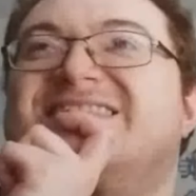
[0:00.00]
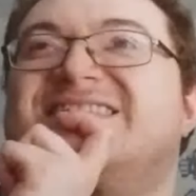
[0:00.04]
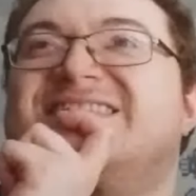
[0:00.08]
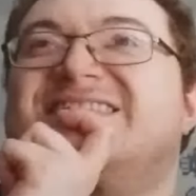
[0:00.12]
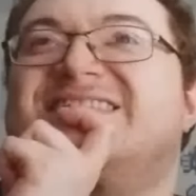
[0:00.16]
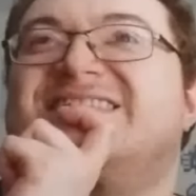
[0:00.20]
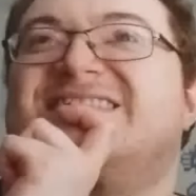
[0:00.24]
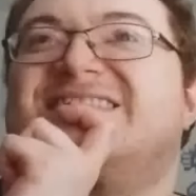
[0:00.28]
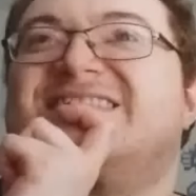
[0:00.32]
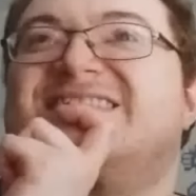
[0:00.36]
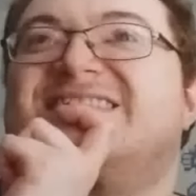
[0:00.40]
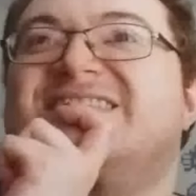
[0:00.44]
And
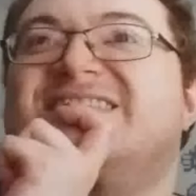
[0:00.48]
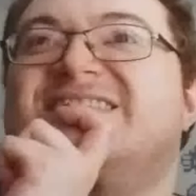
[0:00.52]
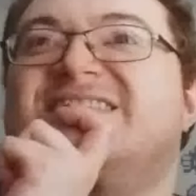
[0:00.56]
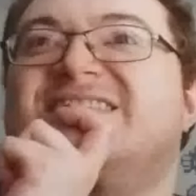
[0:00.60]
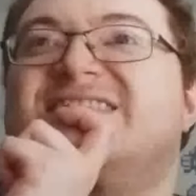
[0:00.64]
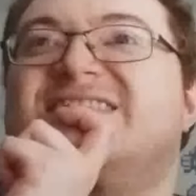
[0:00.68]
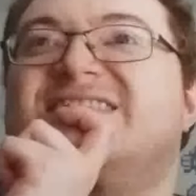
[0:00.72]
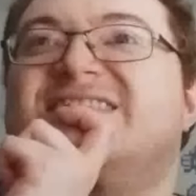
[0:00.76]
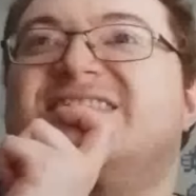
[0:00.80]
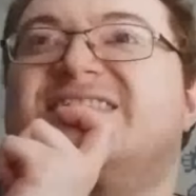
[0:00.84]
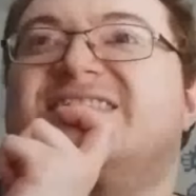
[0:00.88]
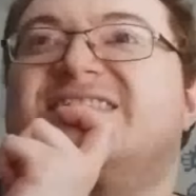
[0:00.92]
my
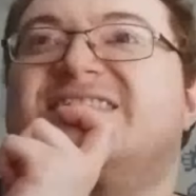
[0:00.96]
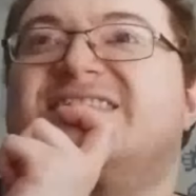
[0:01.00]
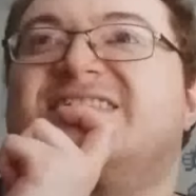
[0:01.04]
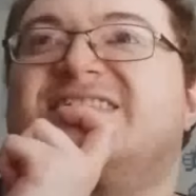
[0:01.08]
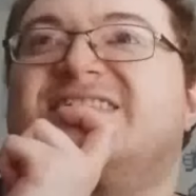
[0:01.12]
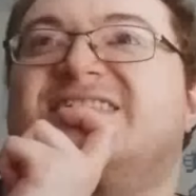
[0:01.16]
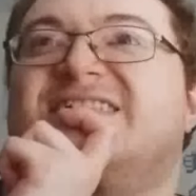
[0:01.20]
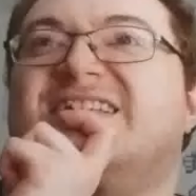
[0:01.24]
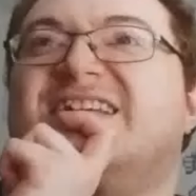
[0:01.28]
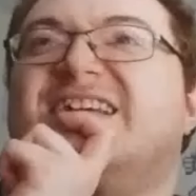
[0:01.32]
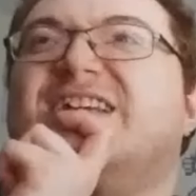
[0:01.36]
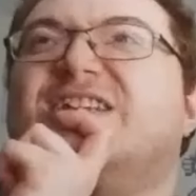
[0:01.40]
answer
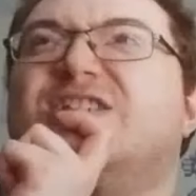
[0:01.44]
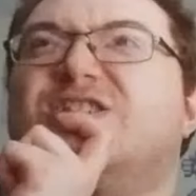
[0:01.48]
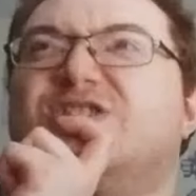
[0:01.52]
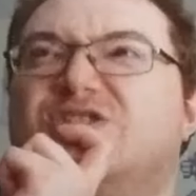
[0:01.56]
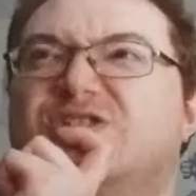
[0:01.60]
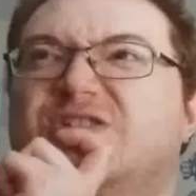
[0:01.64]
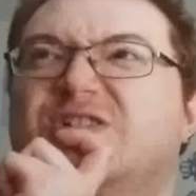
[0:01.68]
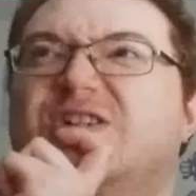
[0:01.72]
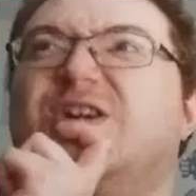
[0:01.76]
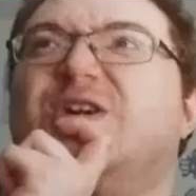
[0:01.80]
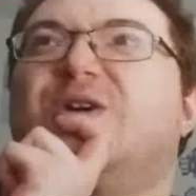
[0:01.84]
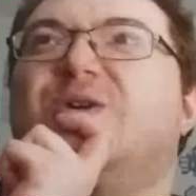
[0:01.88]

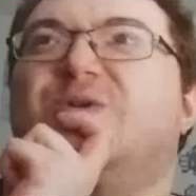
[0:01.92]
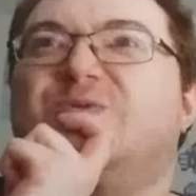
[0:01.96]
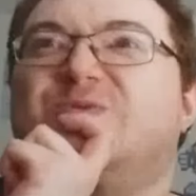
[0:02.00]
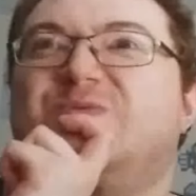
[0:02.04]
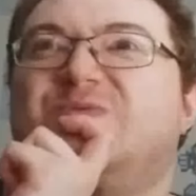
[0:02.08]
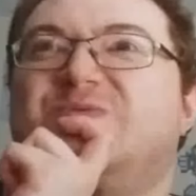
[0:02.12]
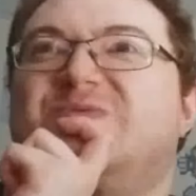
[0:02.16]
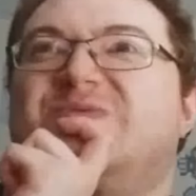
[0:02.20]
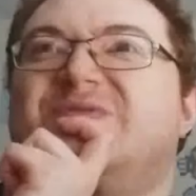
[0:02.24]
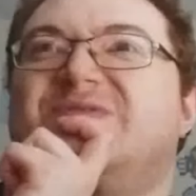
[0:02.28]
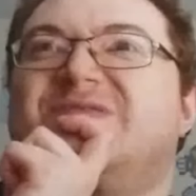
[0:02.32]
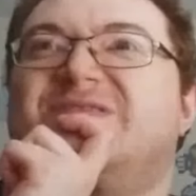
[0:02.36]
is
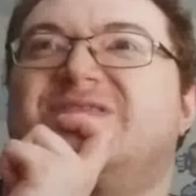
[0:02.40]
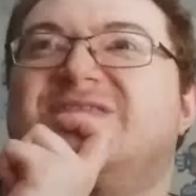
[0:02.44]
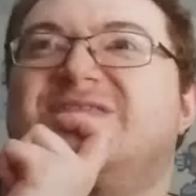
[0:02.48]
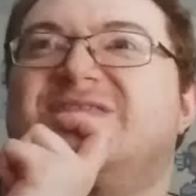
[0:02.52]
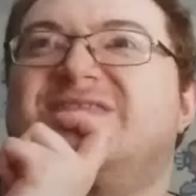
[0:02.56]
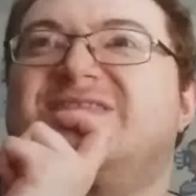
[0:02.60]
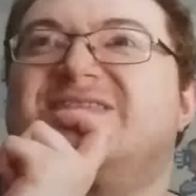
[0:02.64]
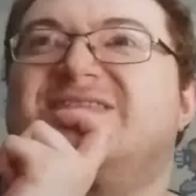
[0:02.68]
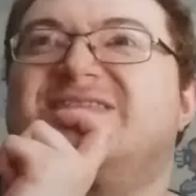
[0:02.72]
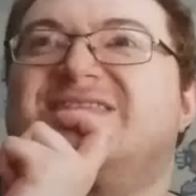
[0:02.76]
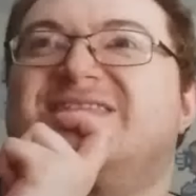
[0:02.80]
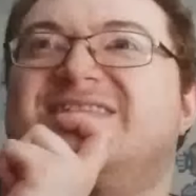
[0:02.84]
still
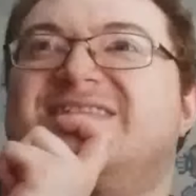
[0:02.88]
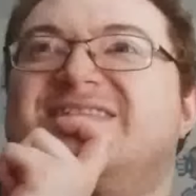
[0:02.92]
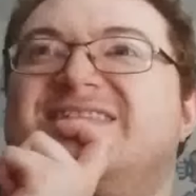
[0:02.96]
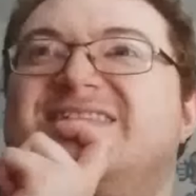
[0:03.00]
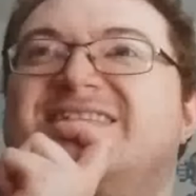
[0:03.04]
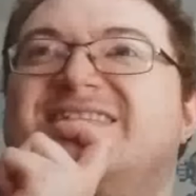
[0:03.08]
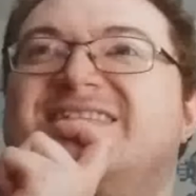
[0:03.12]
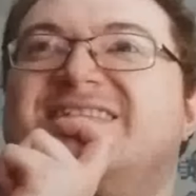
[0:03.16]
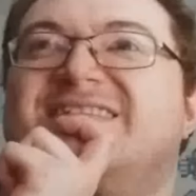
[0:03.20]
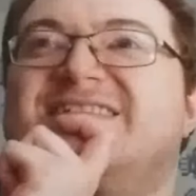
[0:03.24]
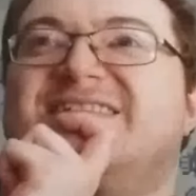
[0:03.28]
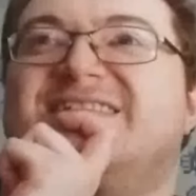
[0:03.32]

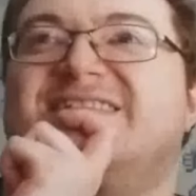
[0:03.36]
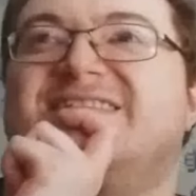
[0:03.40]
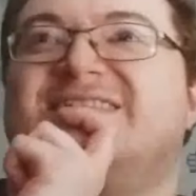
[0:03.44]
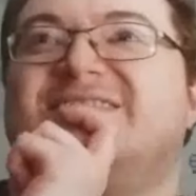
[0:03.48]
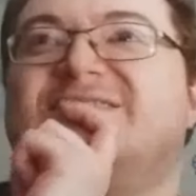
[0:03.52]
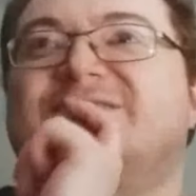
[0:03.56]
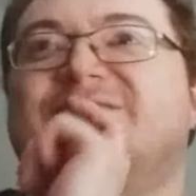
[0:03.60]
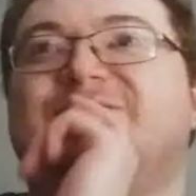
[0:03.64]
no.